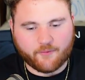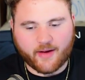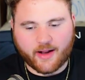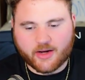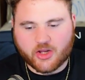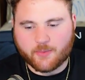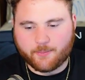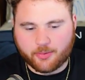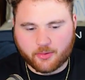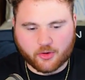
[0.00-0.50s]
How
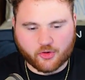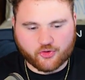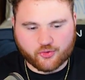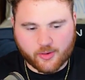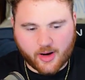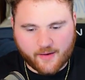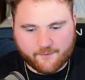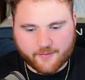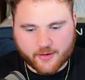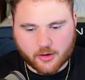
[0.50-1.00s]
do you put a
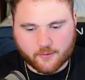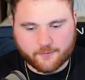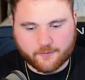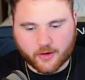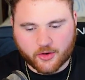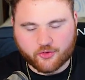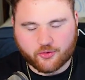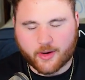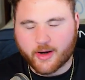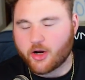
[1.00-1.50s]
giraffe in a
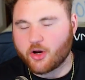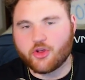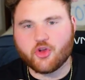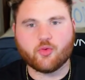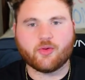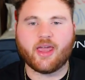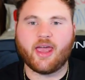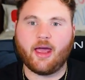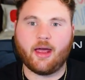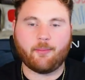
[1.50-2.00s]
refrigerator?
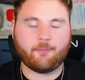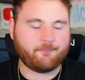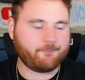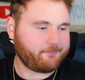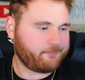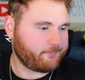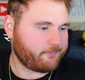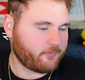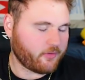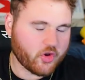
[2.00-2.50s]
You can't.
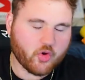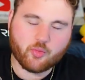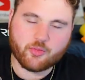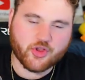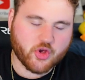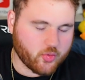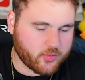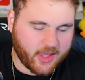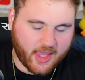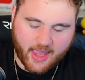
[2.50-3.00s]

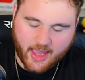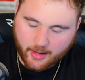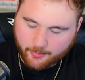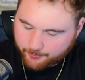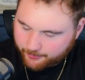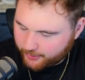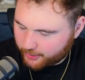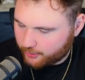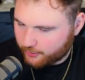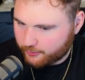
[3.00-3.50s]
You
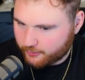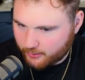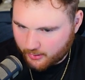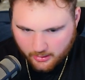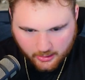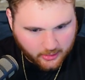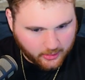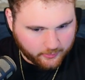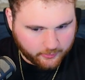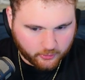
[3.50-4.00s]
can't. There's
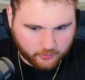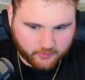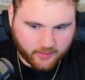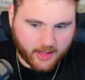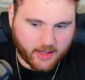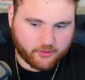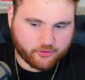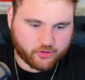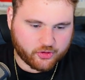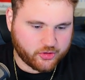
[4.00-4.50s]

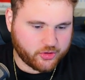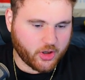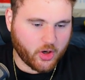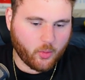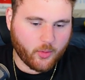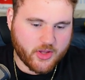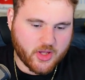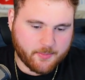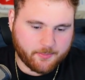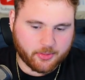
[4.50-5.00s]
actually
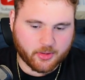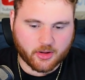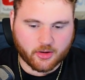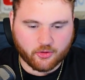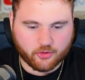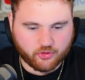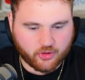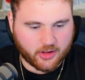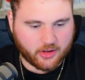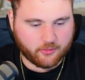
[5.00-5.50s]
no way you put
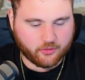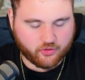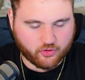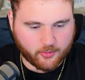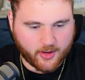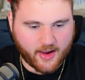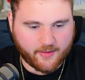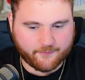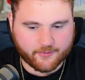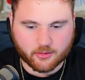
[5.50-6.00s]
a
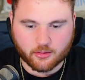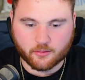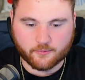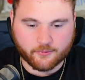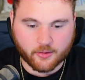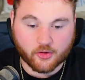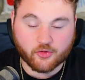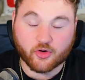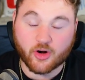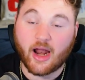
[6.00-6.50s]
giraffe in a
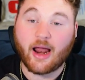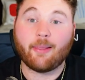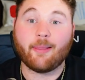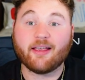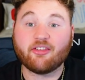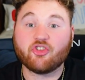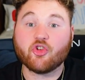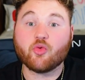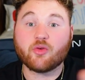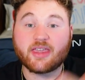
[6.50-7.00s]
refrigerator
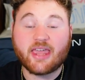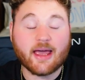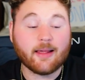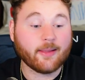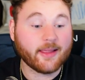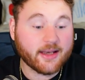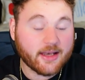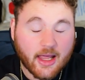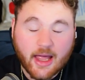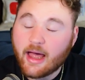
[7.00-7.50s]
unless you
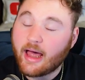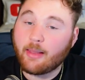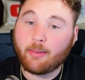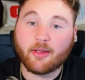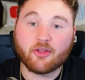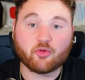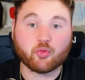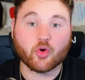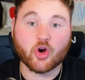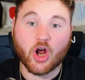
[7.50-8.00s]
kill it,
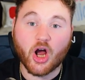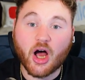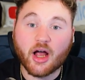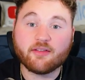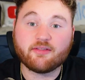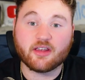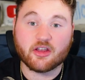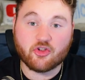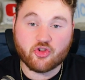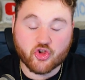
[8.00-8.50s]
unless we're
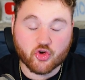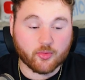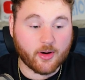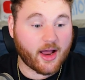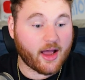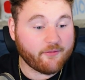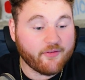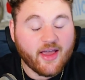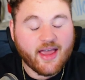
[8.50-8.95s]
hunting giraffe.